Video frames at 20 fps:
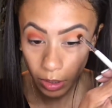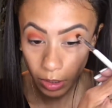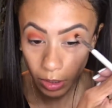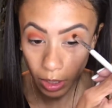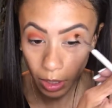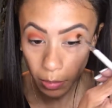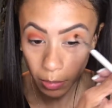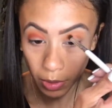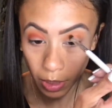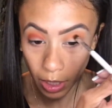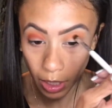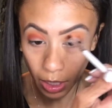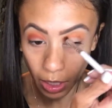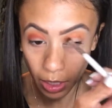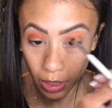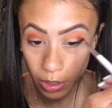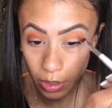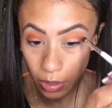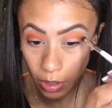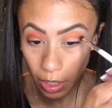Same thing
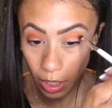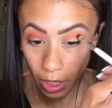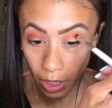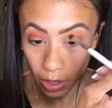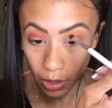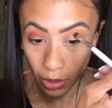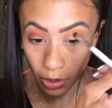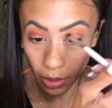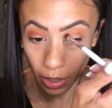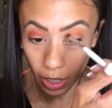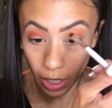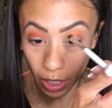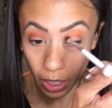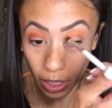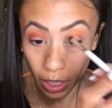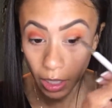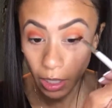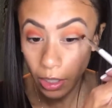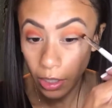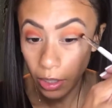onto the other
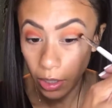eye.